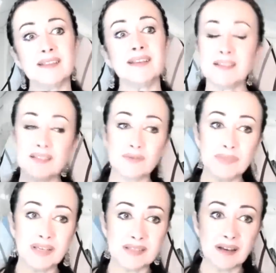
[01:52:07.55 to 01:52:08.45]
That's the
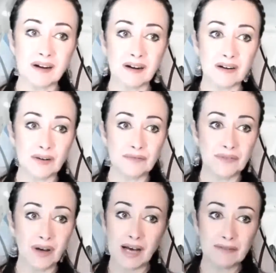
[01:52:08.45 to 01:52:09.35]
big scar of
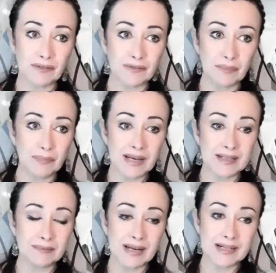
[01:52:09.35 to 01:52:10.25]
the half of the
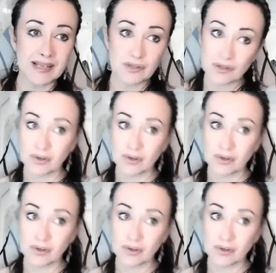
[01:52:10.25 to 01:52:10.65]
planet. Maldek